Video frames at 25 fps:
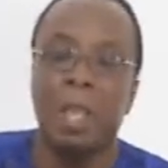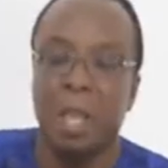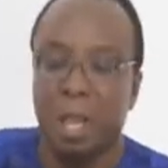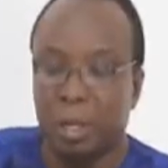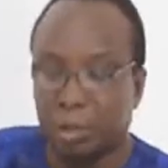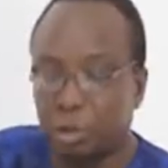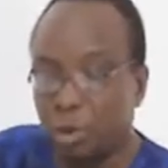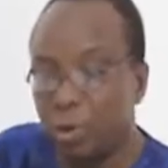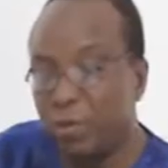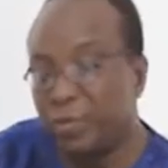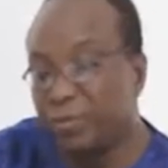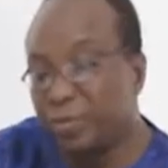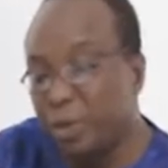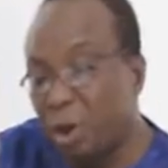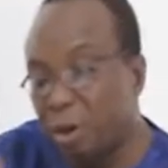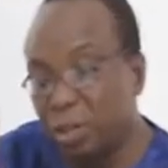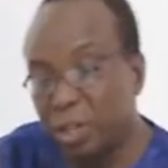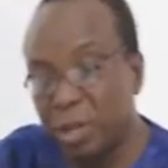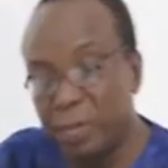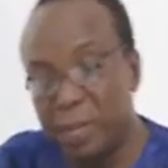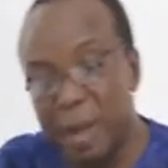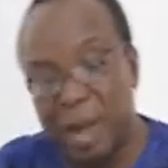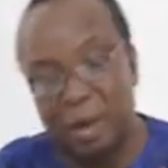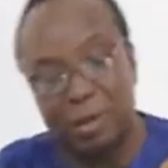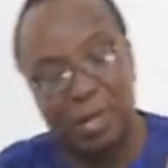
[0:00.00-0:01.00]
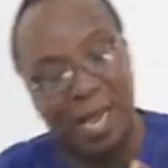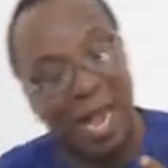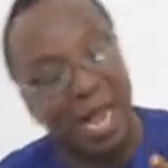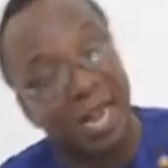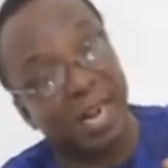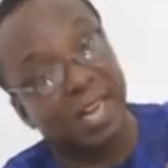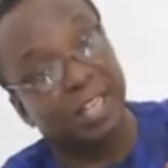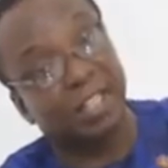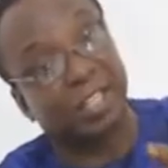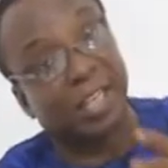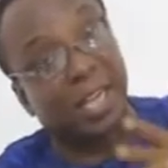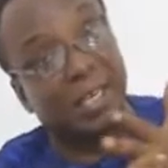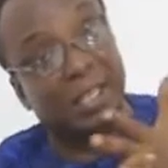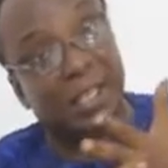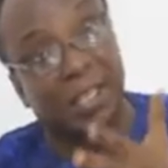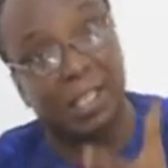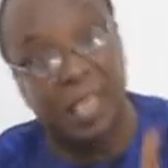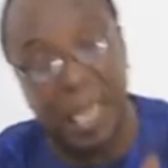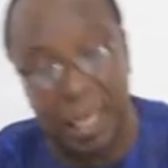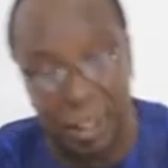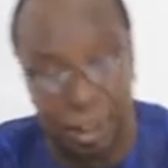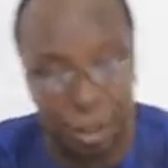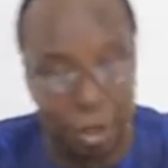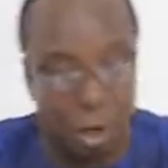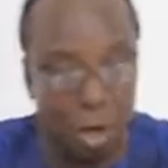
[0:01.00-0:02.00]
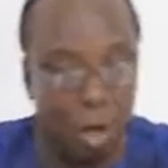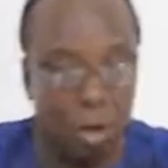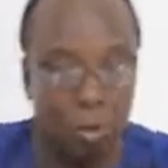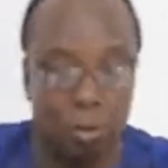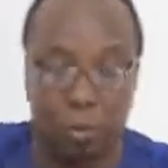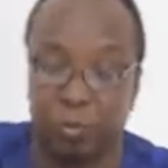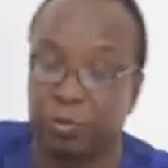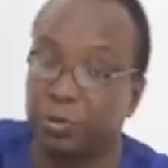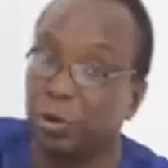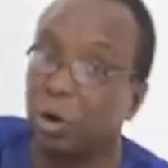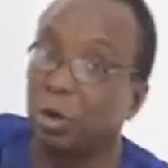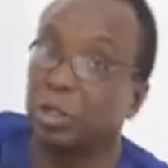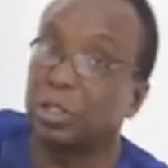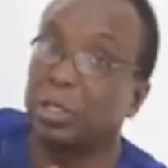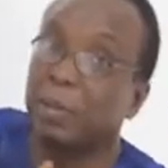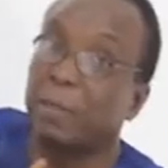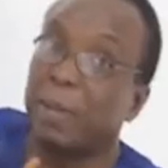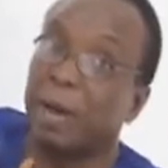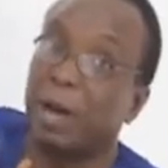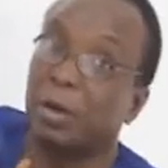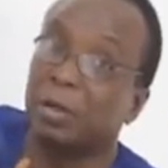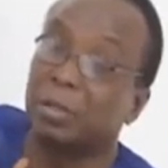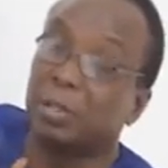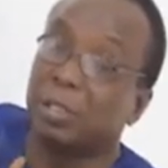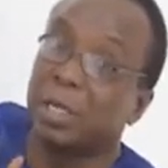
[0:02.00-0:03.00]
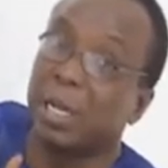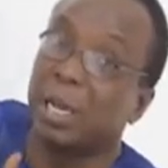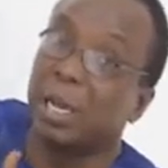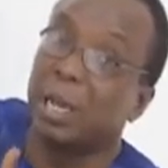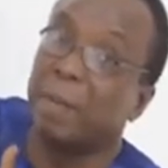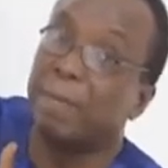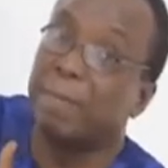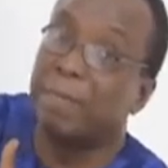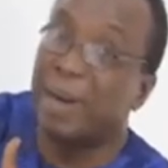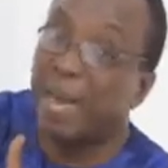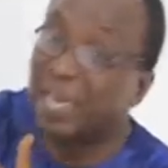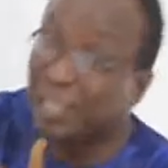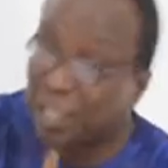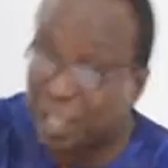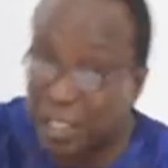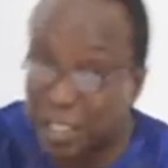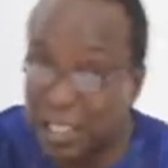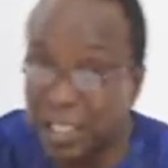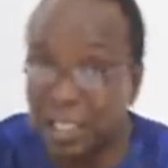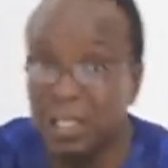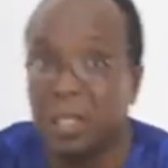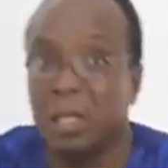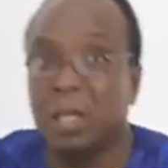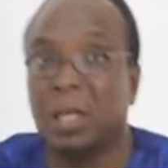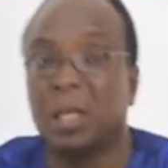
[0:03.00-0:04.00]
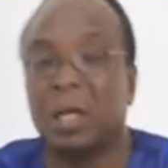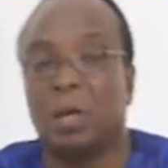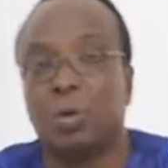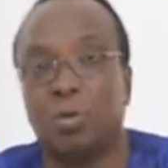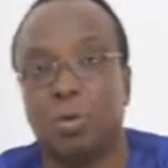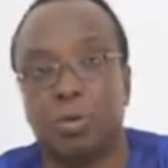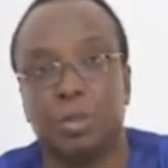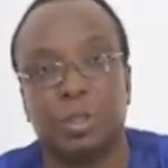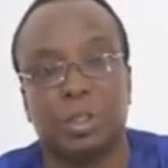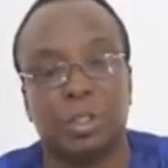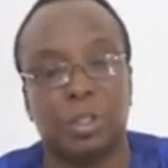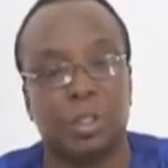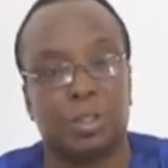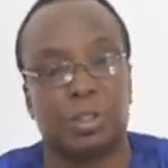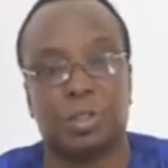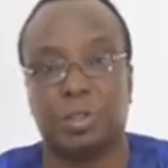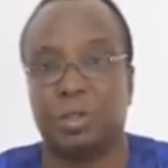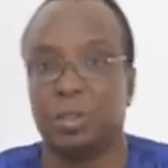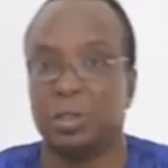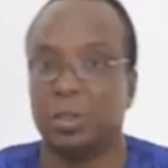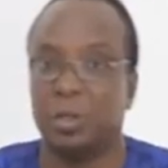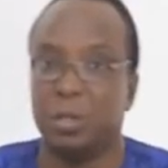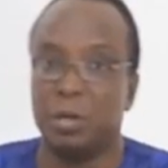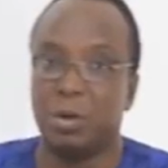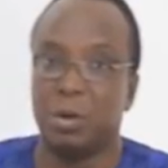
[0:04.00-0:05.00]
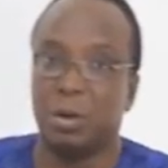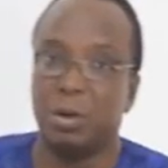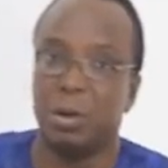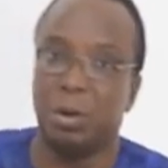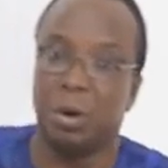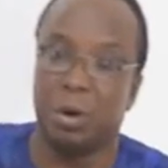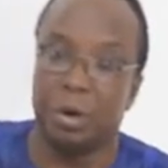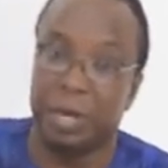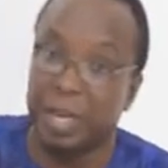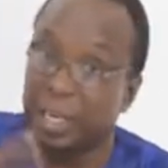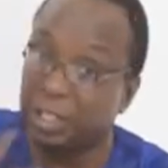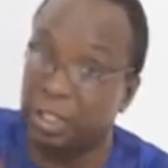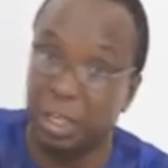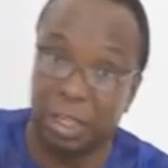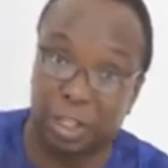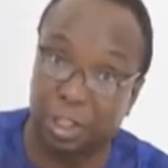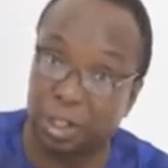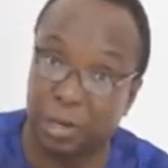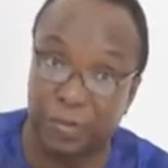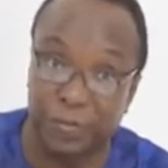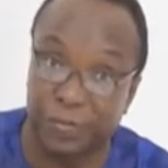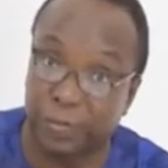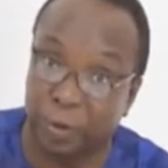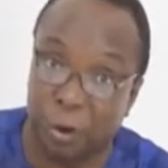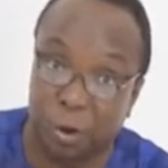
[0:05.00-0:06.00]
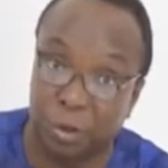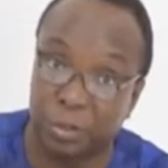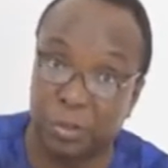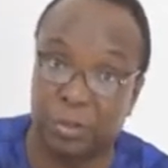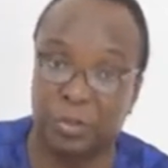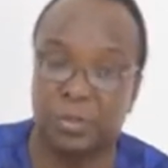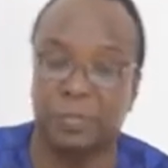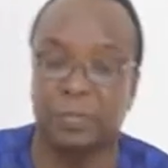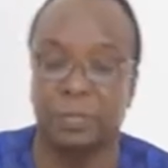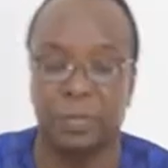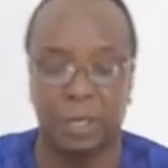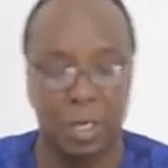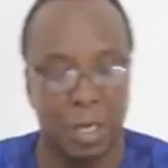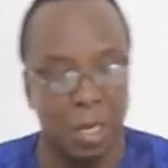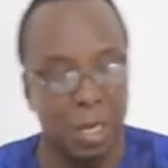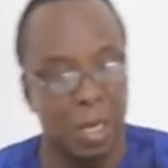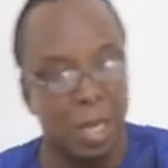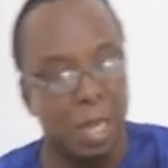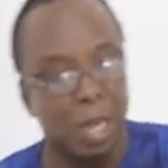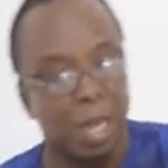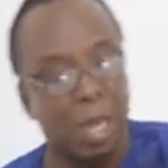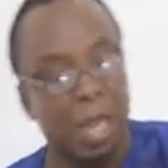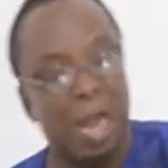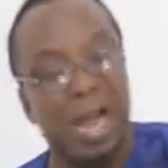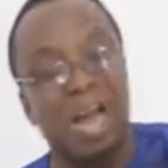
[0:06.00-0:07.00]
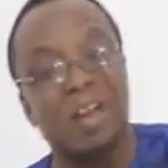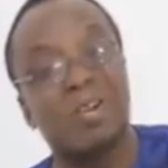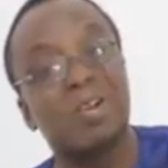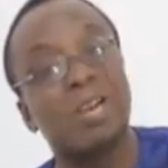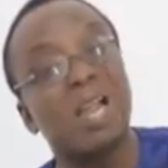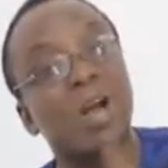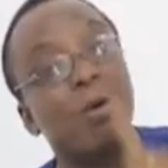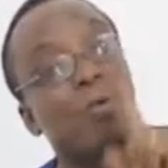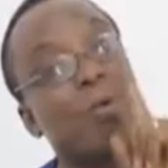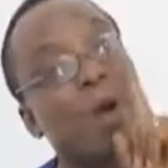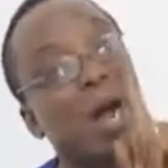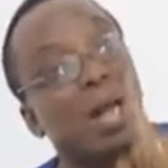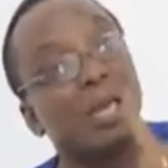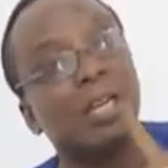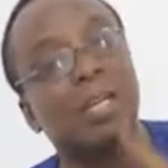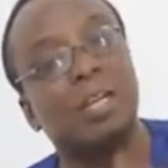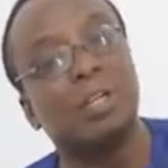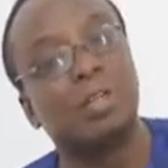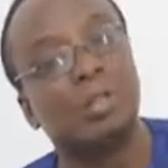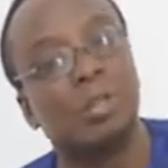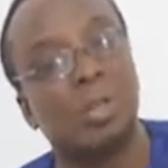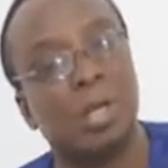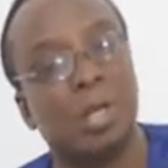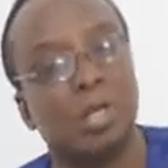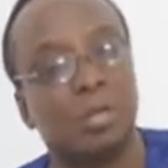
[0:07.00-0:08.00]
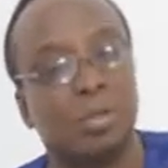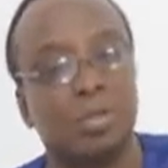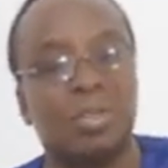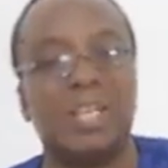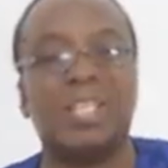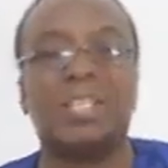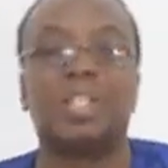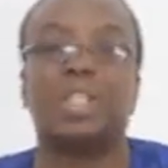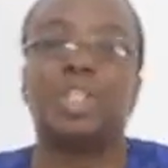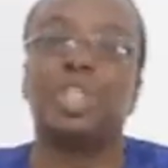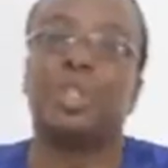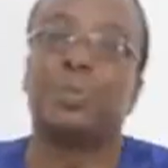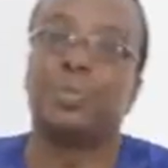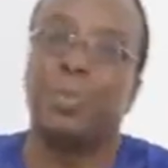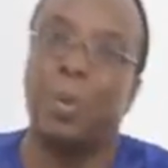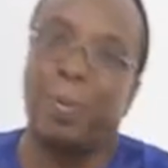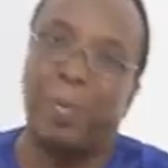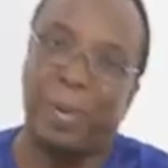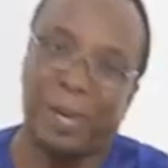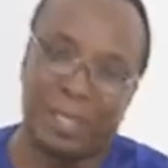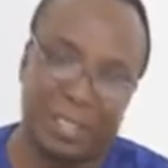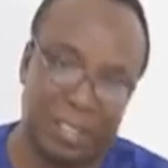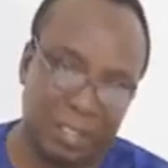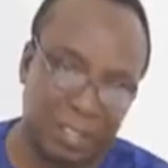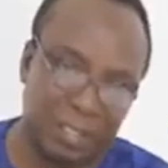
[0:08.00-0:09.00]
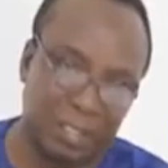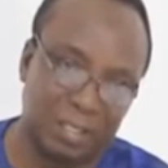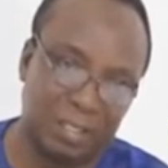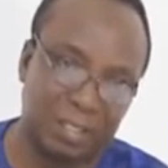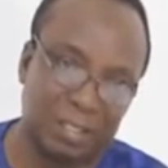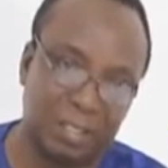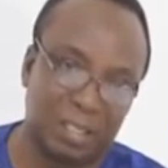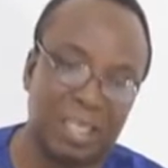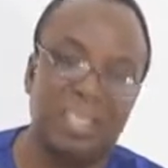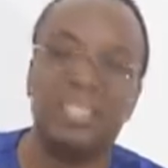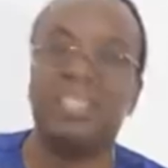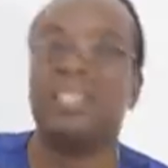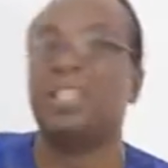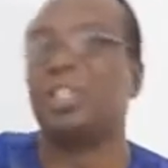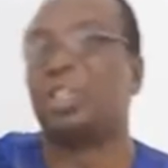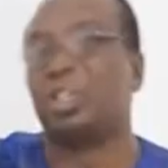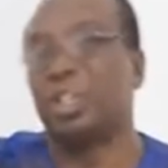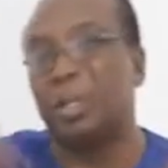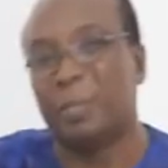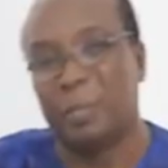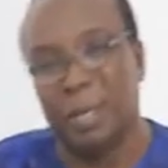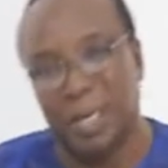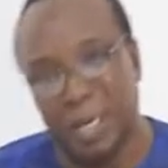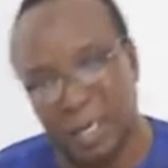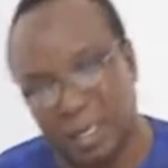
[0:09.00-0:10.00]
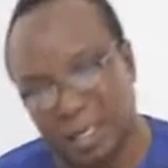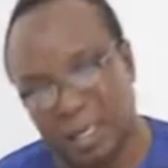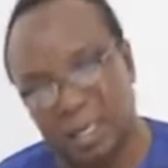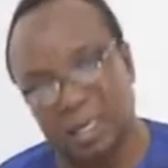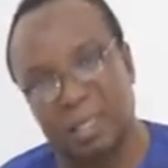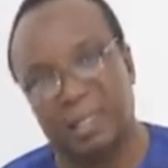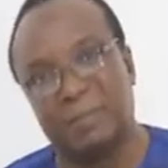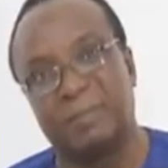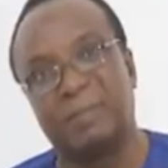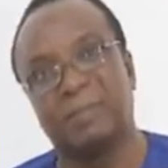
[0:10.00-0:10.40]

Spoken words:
So we've talked about arrest and detention. We've talked about battery, which is, you know, unnecessary force. Another one, they seize properties indiscriminately.